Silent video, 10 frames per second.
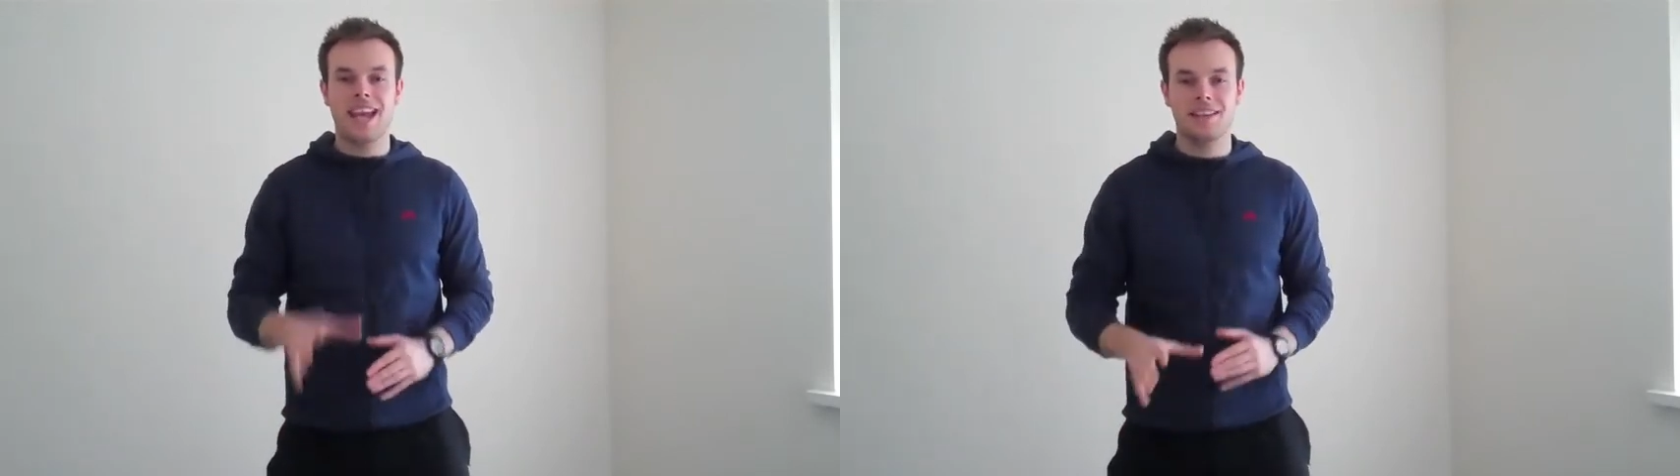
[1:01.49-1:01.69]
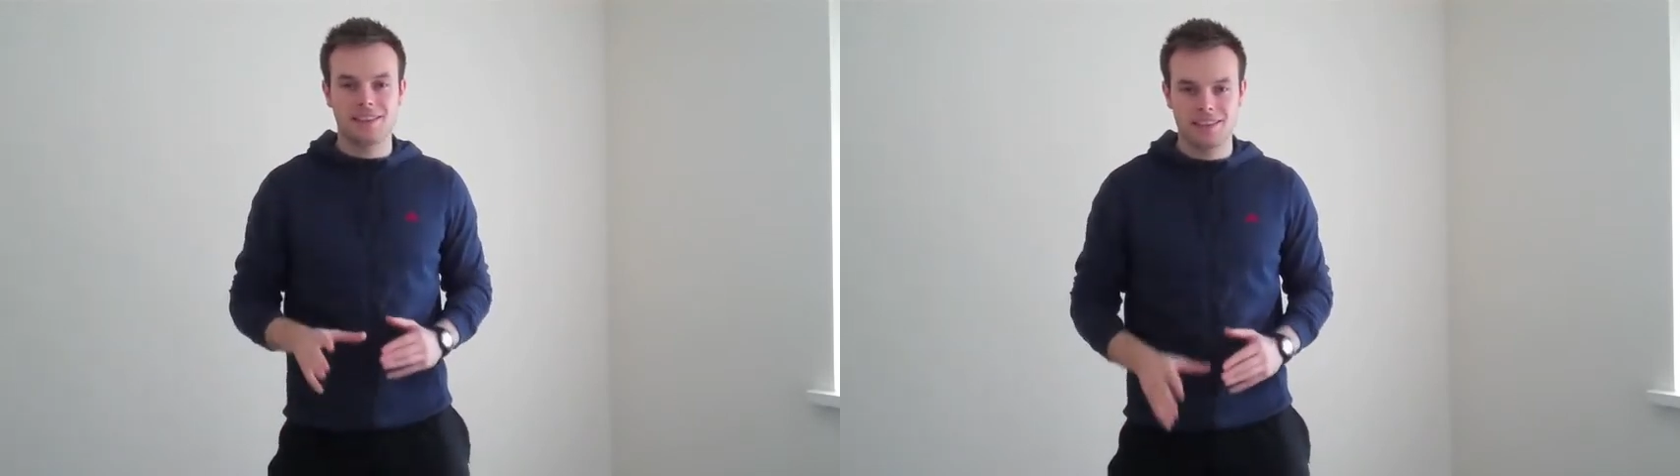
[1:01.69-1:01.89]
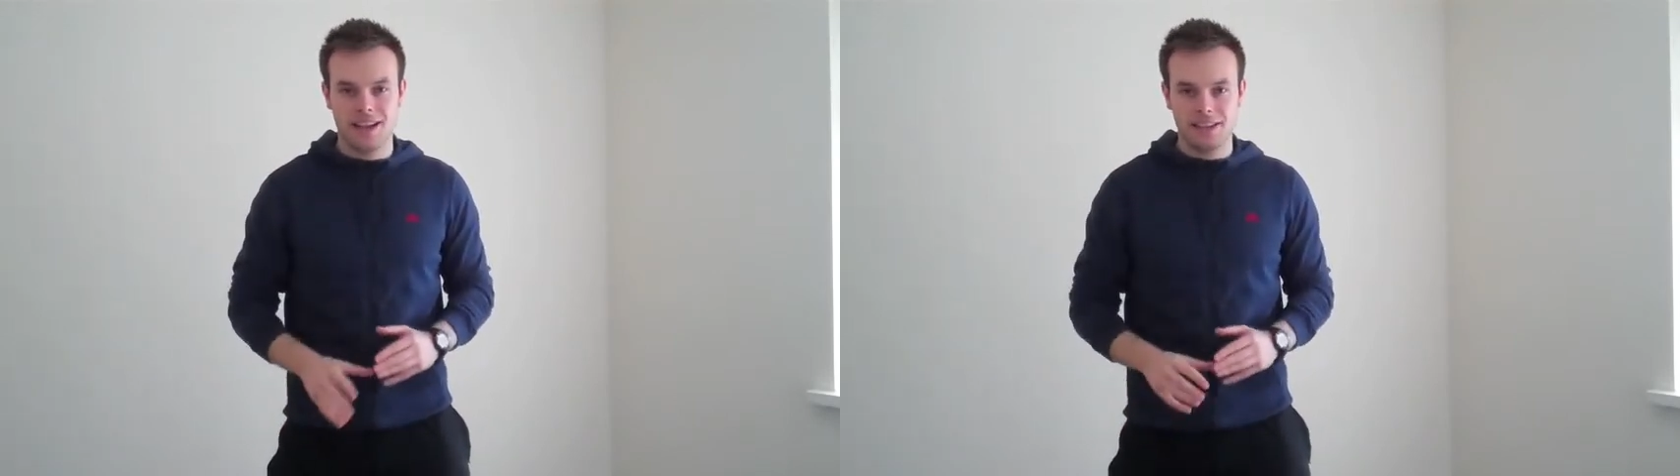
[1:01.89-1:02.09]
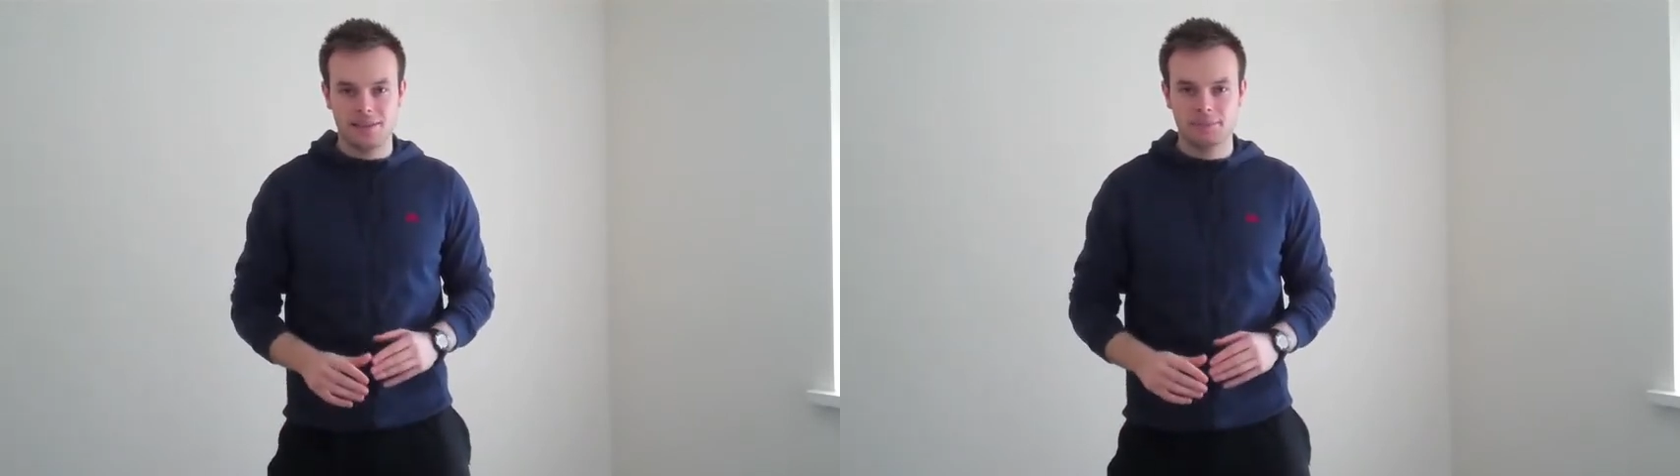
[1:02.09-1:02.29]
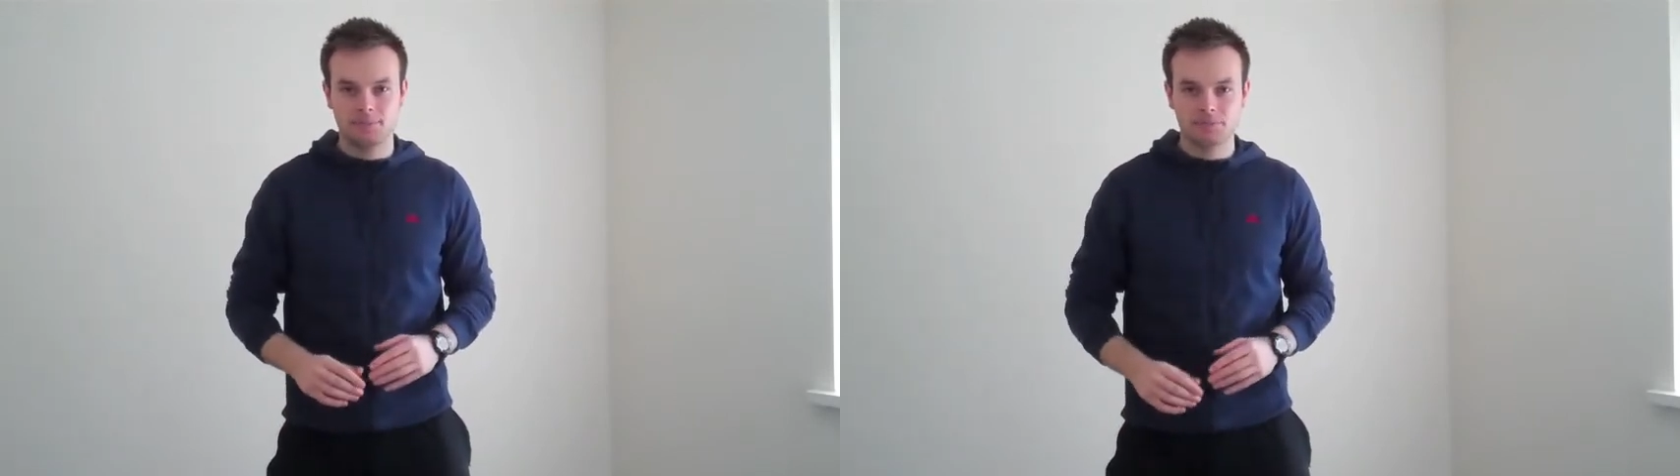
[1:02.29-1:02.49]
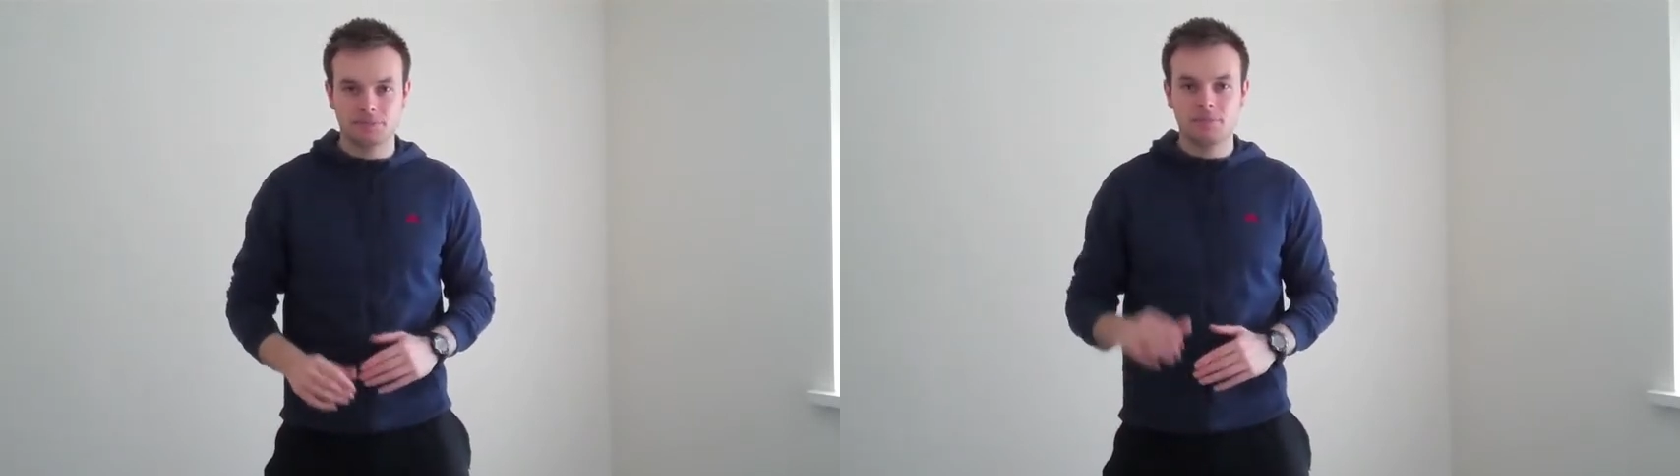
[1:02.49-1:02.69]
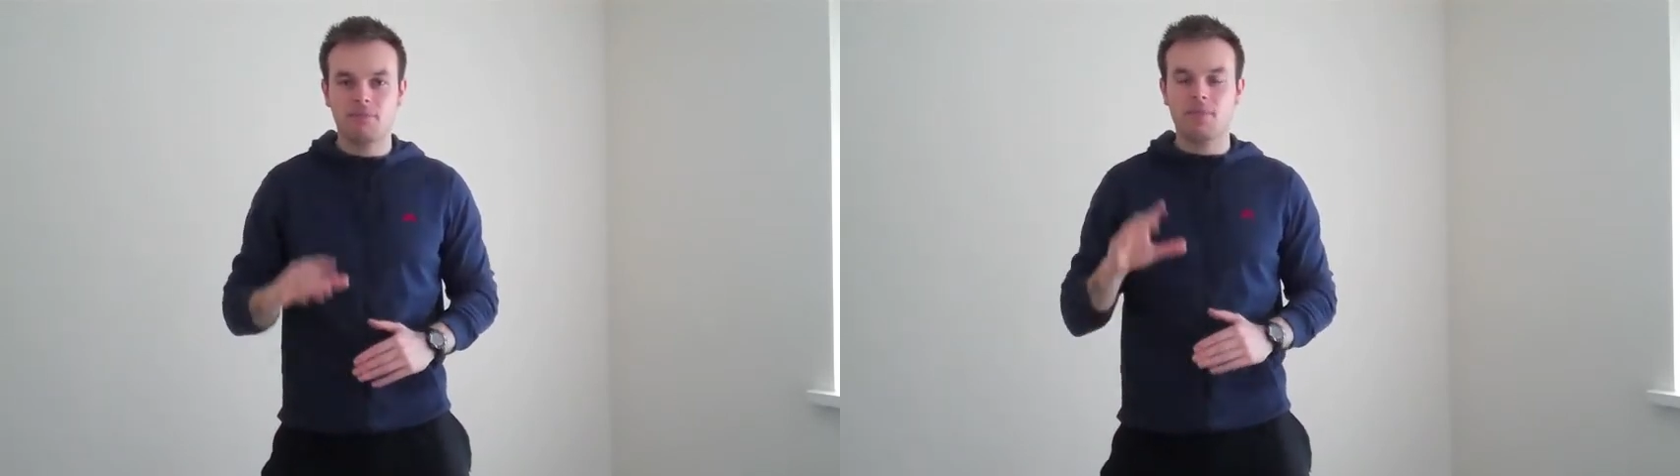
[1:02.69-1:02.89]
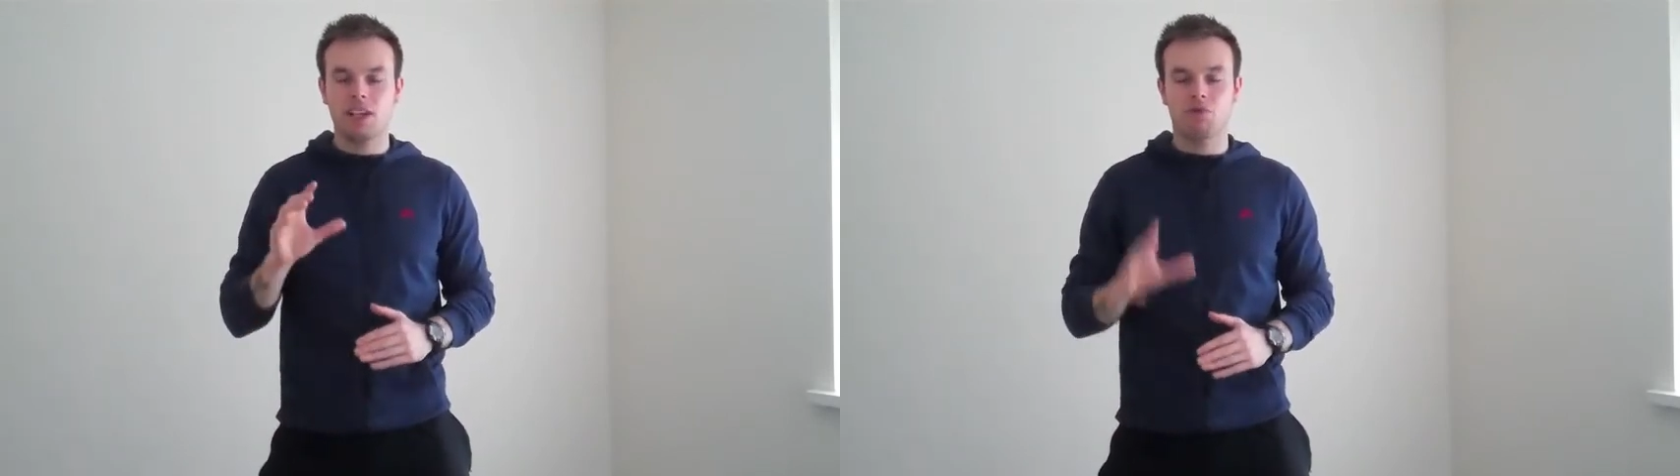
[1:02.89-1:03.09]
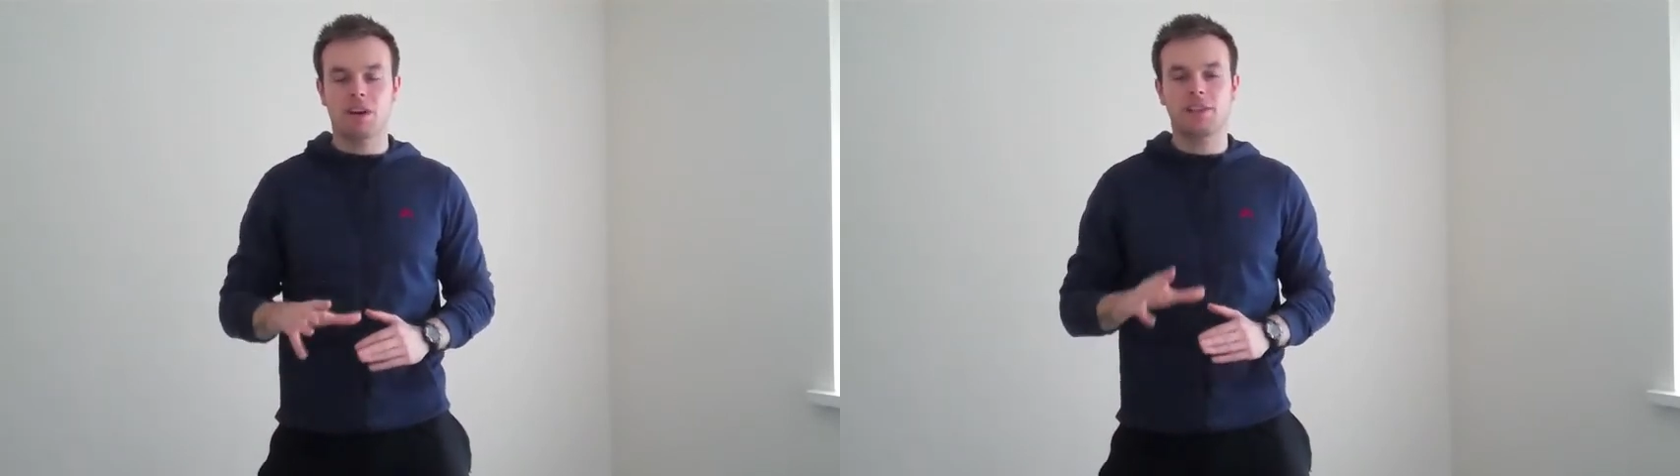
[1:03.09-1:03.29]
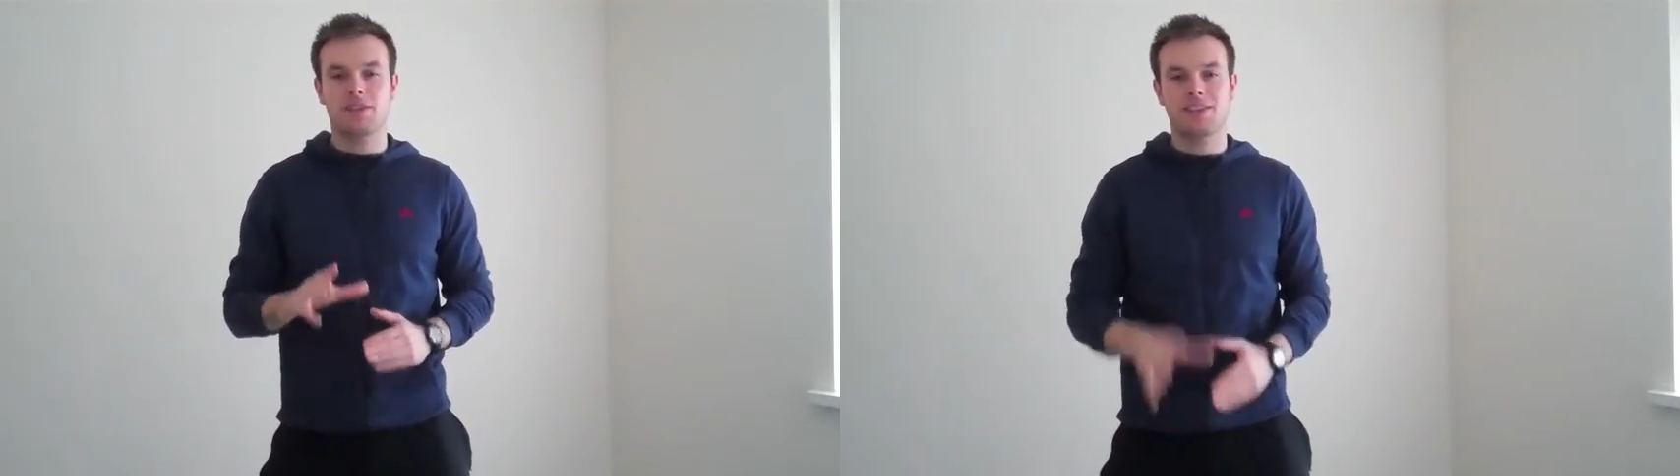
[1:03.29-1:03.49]
exercise, you
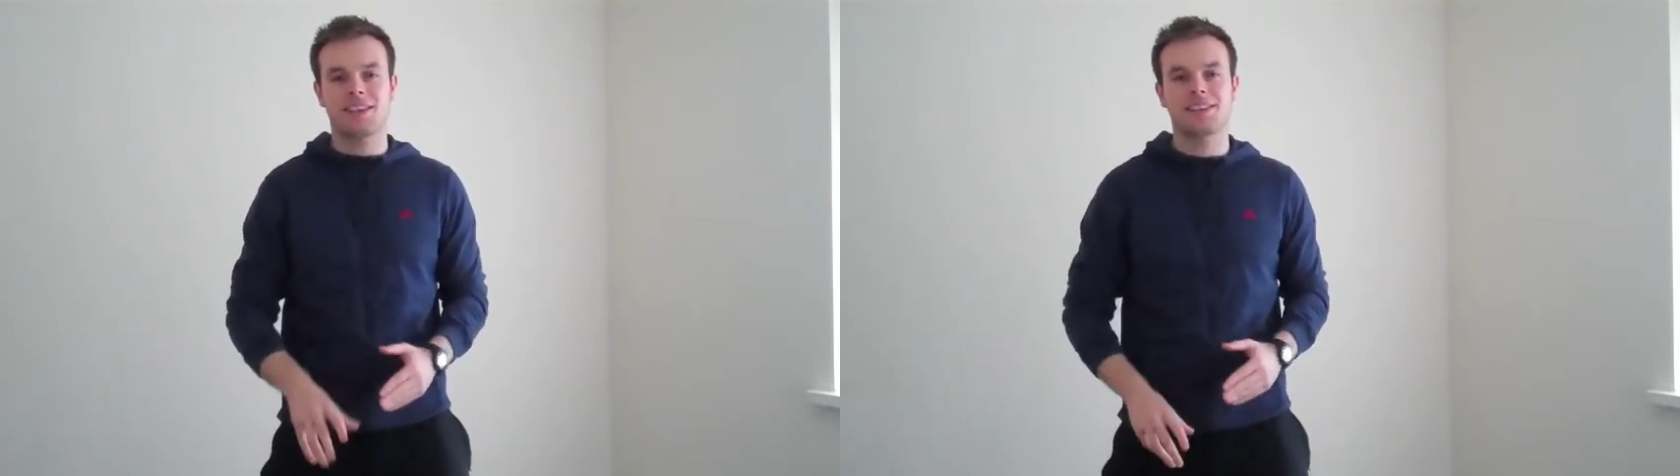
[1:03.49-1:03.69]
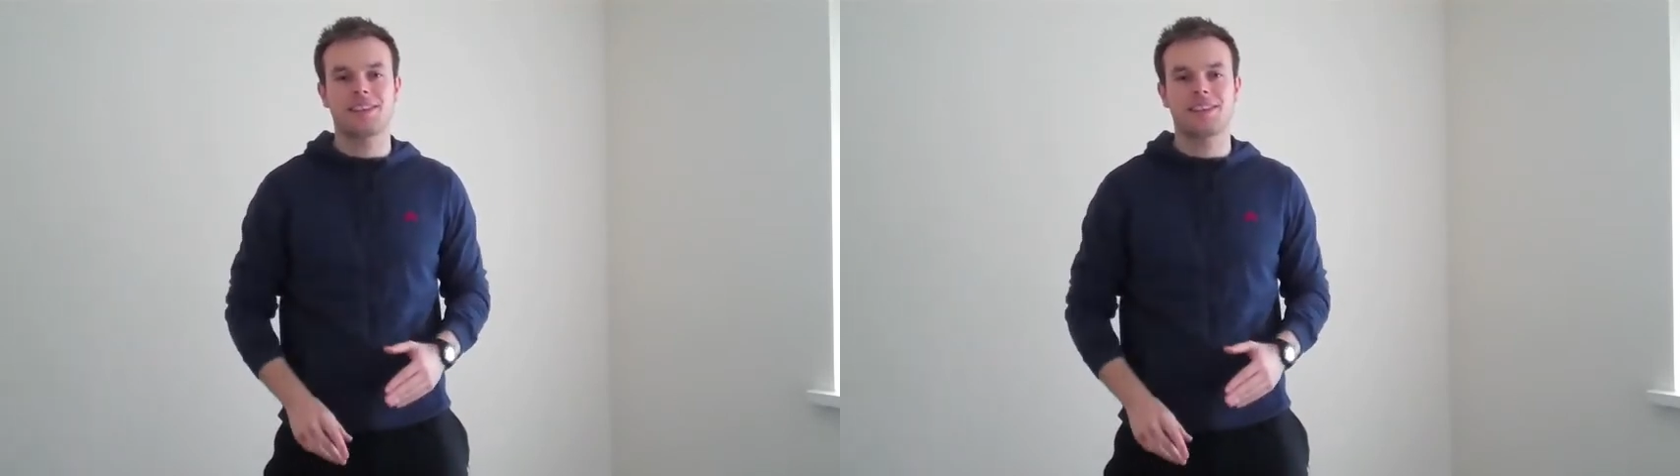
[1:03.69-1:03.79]
rest for 60